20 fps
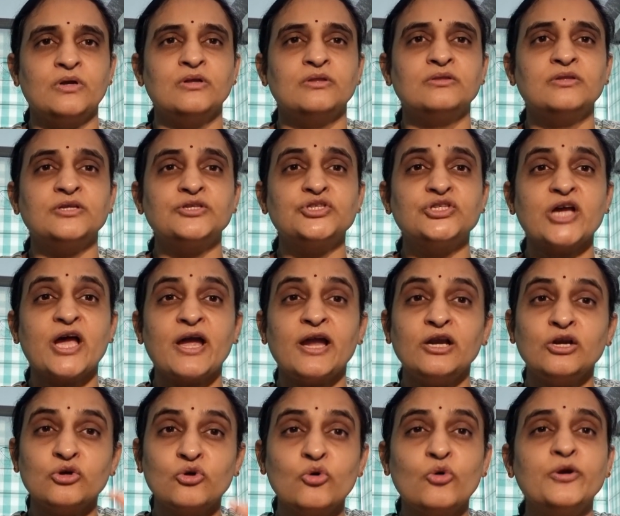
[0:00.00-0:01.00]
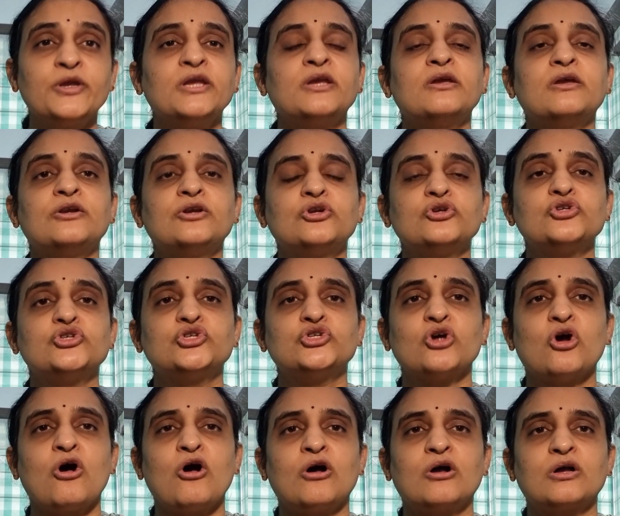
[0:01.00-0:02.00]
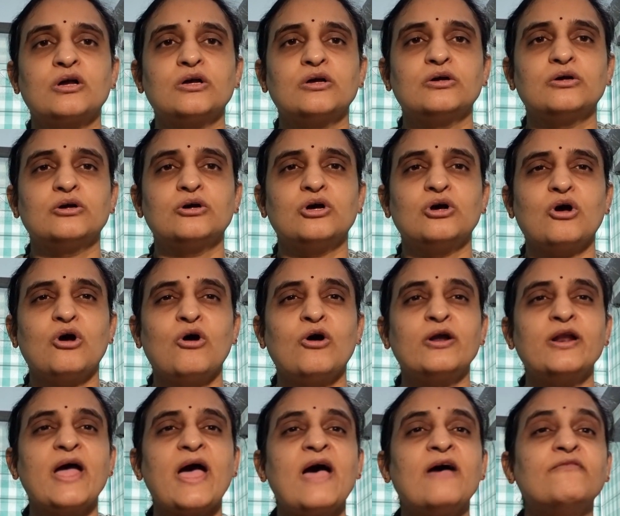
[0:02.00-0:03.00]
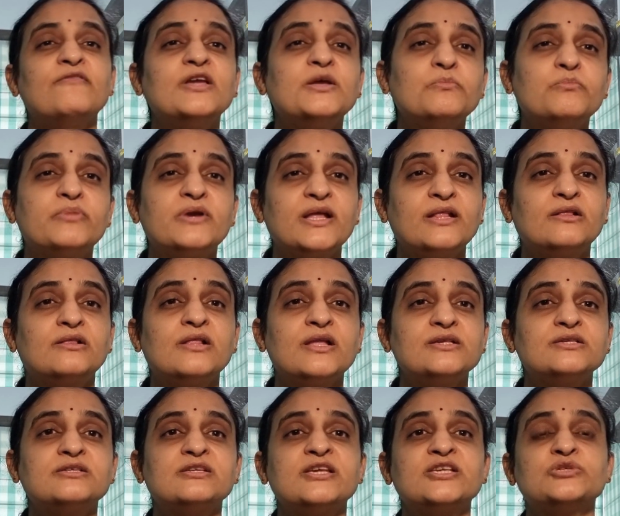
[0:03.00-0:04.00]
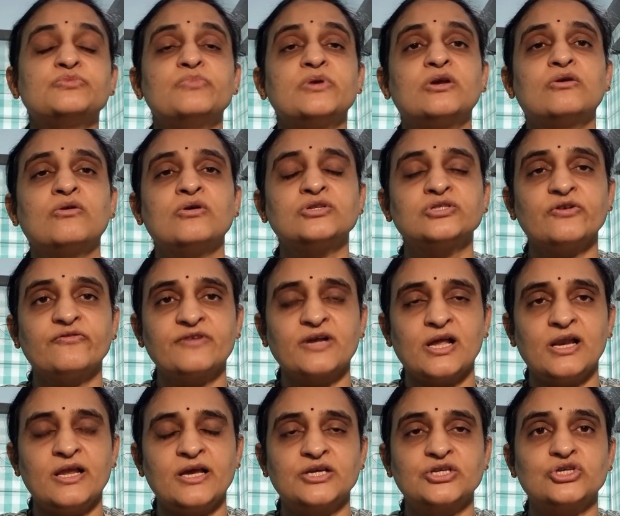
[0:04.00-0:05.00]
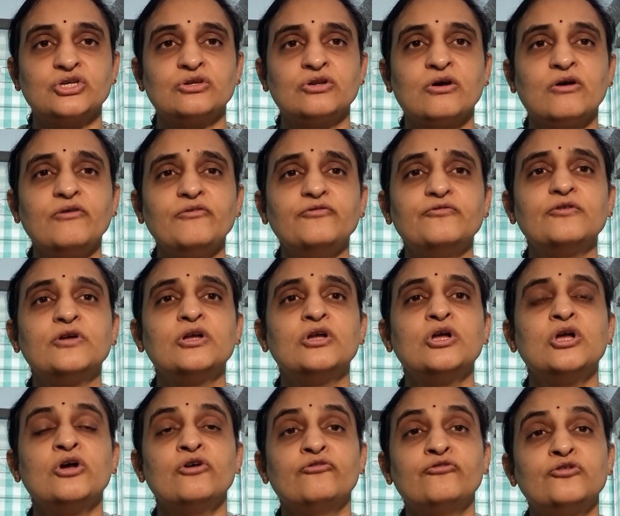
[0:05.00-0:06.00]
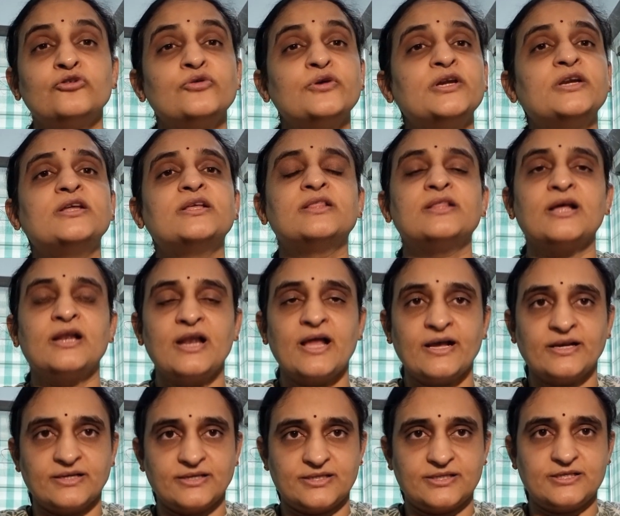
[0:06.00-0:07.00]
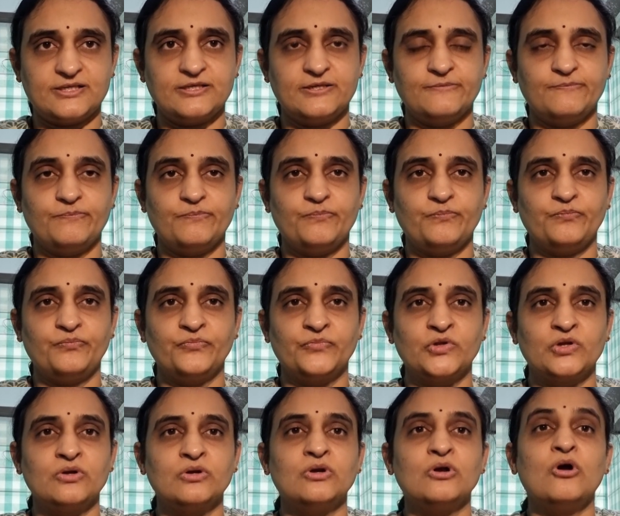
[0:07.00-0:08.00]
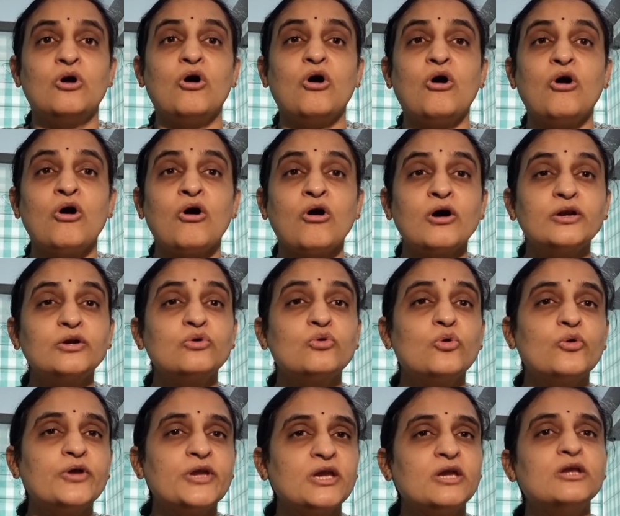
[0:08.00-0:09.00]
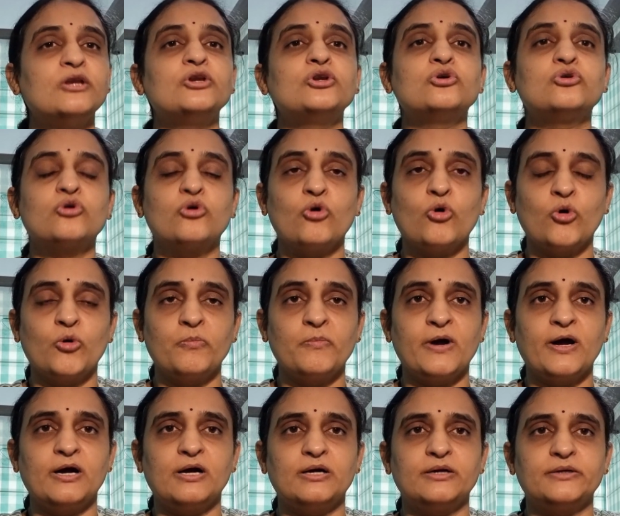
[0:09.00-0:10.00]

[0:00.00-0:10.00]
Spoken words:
The child going into shock or having breathlessness because of collection of fluid in the lungs, or going into coma,